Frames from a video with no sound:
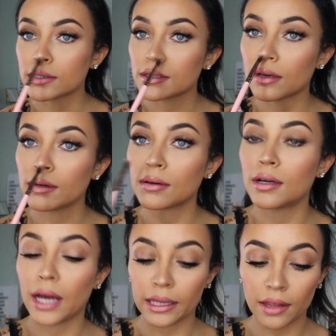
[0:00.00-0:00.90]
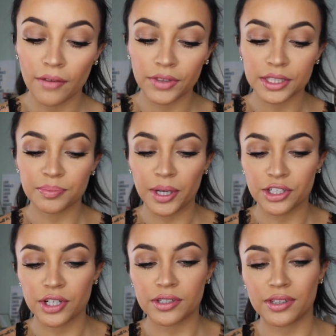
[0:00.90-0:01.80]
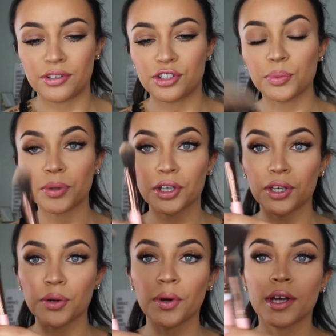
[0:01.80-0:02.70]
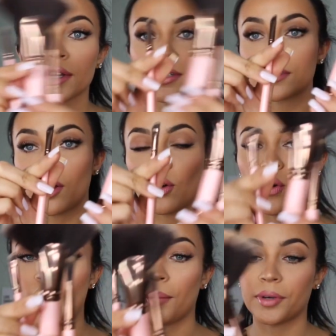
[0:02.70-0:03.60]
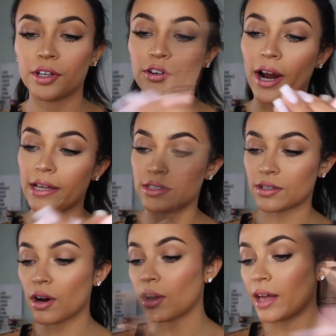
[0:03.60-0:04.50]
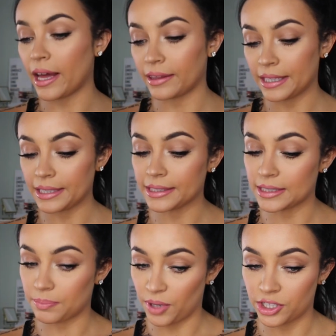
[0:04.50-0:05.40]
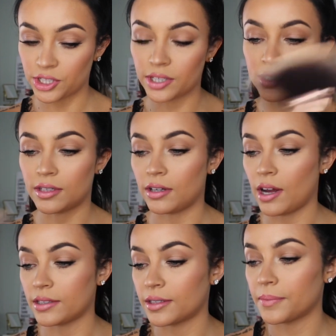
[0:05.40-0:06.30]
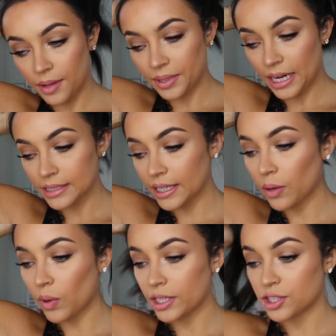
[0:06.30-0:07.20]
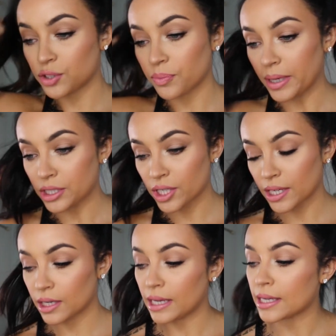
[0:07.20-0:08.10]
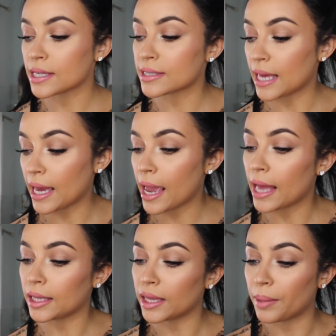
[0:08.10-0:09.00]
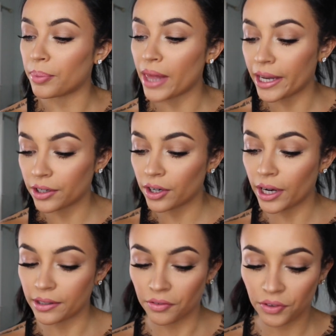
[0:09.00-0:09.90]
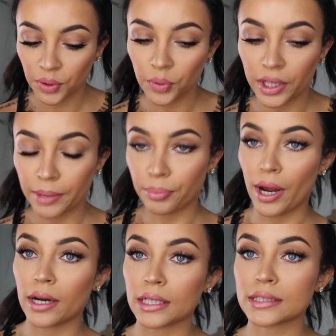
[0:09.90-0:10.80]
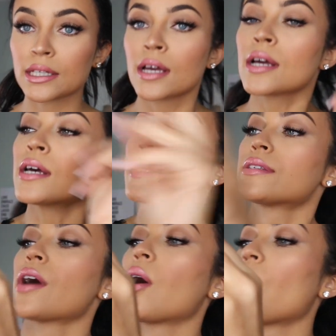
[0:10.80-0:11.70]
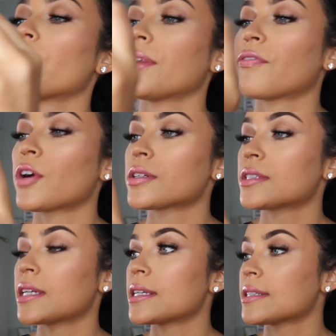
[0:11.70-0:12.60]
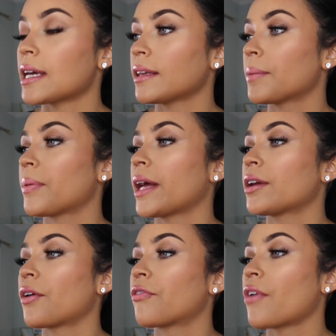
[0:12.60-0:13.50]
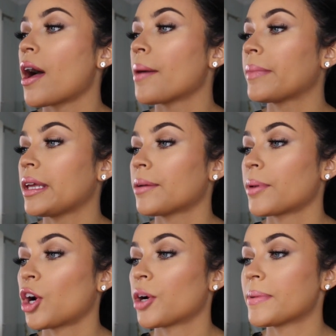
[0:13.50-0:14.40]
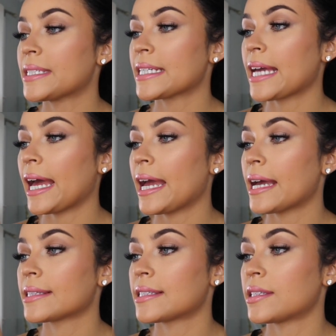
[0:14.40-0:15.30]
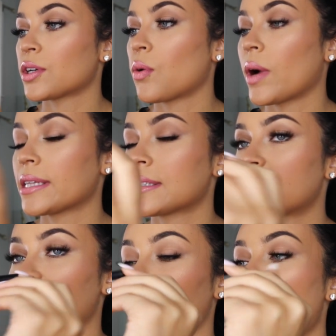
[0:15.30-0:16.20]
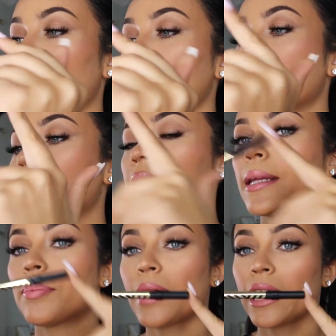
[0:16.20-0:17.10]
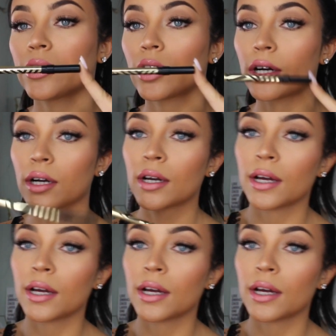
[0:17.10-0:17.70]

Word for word: So I love these brushes and they're super cute. So um, congrats girl on these brushes. They're awesome. The um, next thing I wanted to mention is a lip liner and a few lip products. So the first is a lip liner from Urban Decay. It's the Gwen Stefani lip liner.